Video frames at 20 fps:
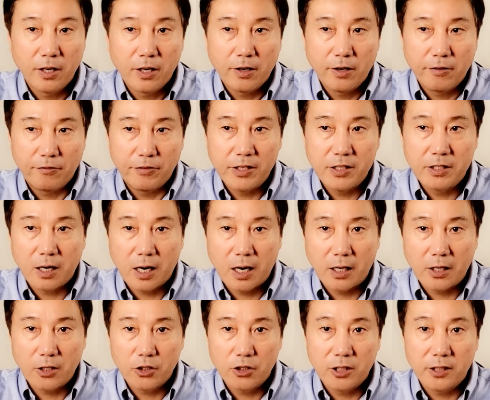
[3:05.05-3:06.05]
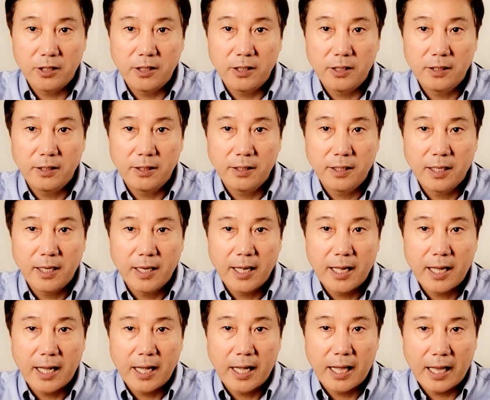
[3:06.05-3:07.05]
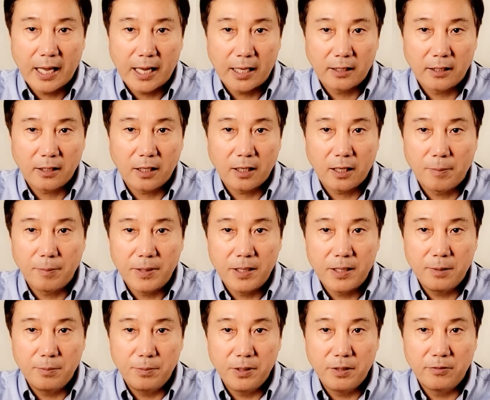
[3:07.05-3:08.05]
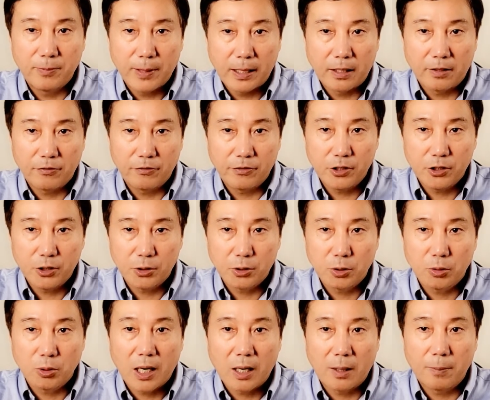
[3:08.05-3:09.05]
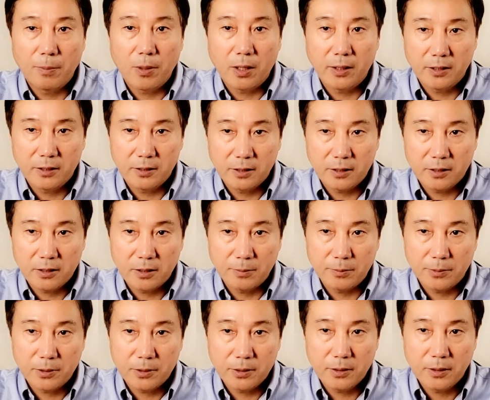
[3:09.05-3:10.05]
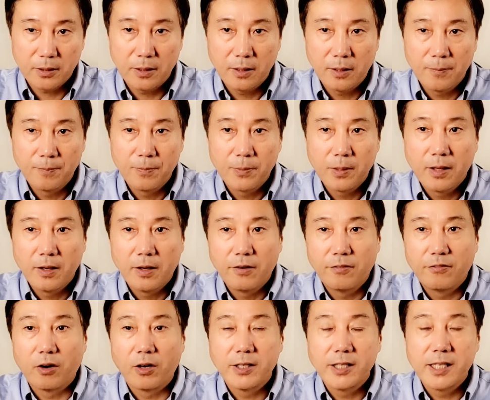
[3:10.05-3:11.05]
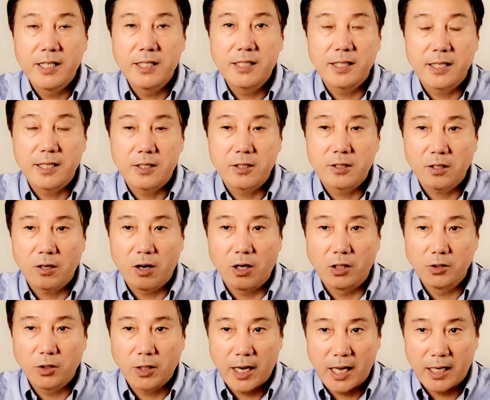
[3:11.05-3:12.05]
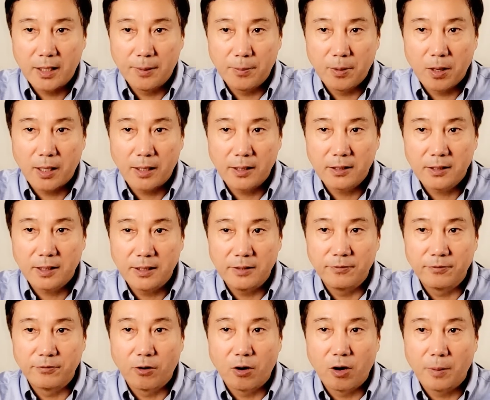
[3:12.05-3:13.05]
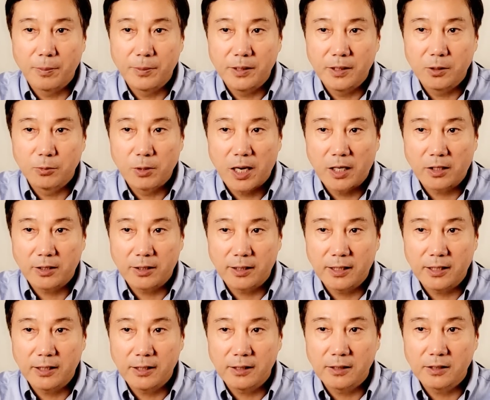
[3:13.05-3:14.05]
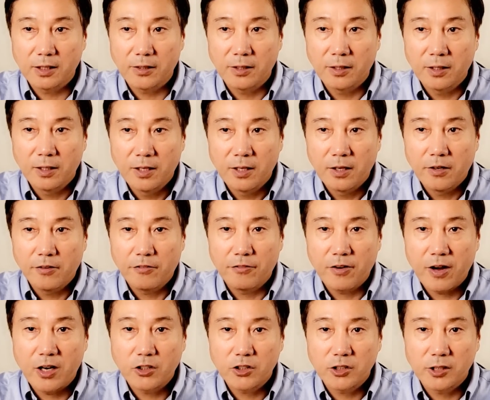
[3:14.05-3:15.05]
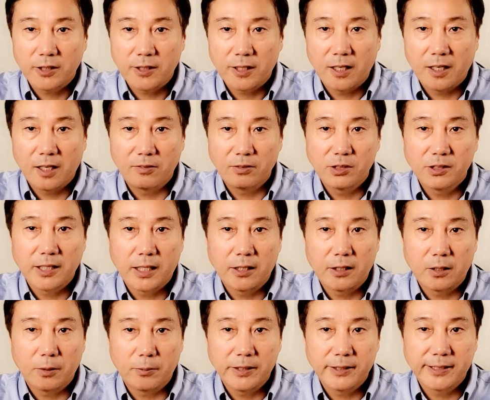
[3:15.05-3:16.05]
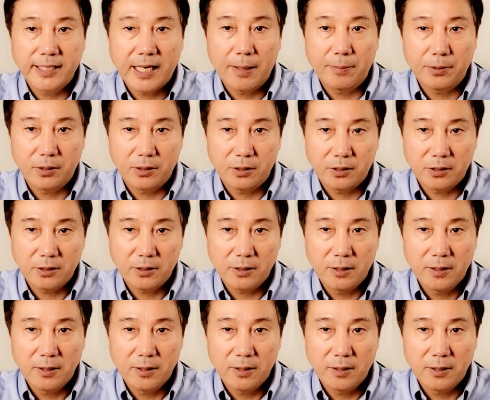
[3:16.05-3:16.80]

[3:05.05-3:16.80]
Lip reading: physiology and may be beneficial to our body systems. For instance, autoantibodies are involved in regulating the function of cellular receptors.